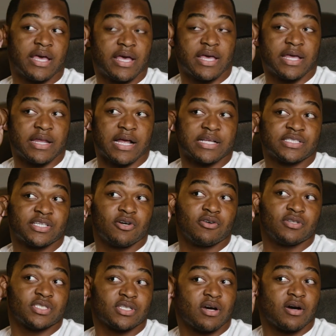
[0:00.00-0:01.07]
And I
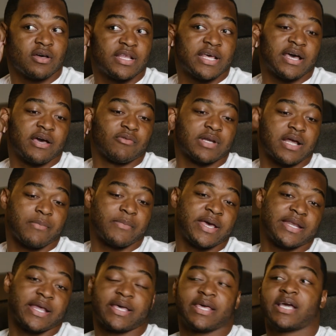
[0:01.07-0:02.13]
told y'all that when I
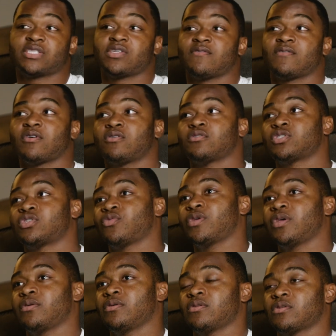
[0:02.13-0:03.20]
made that catch over those
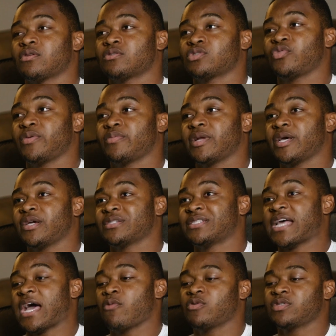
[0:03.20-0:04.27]
three players,
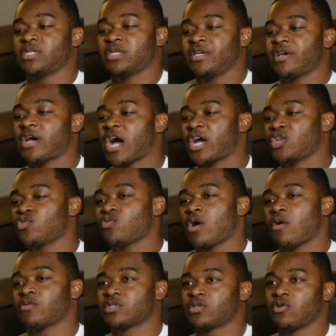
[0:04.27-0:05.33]
that was the year I knew
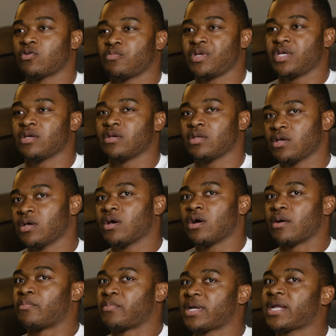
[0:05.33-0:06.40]
I was gonna be
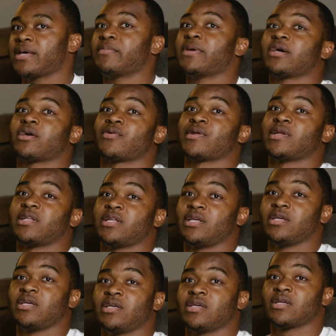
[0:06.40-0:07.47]
a playmaker in the
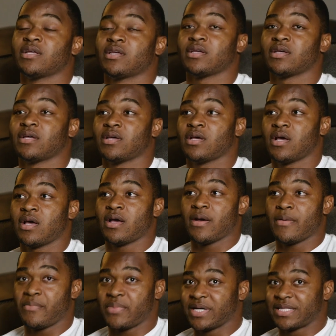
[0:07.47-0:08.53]
league.
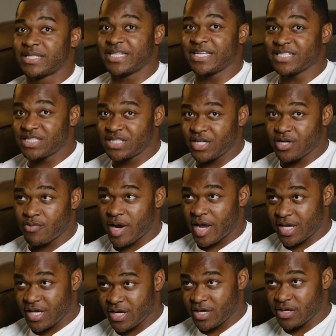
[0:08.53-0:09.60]
But this year right
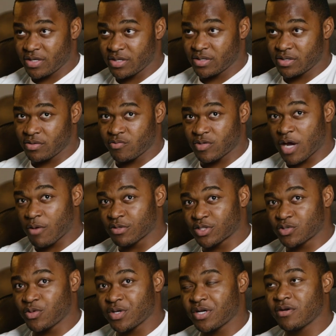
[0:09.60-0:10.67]
here, when I was
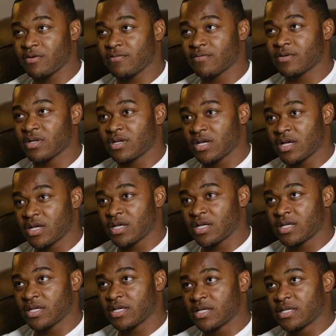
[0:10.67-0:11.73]
12,
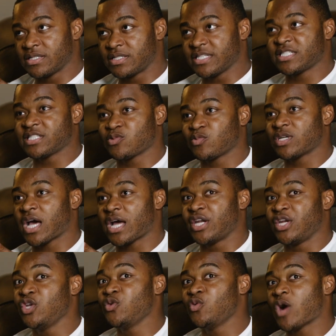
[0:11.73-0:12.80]
this is when I
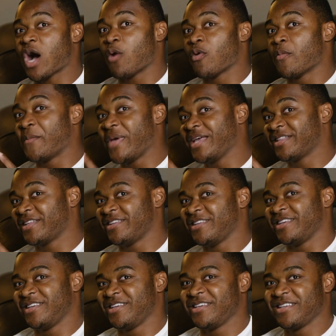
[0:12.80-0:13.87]
knew I would make the
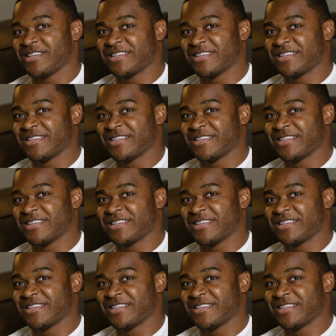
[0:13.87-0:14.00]
league.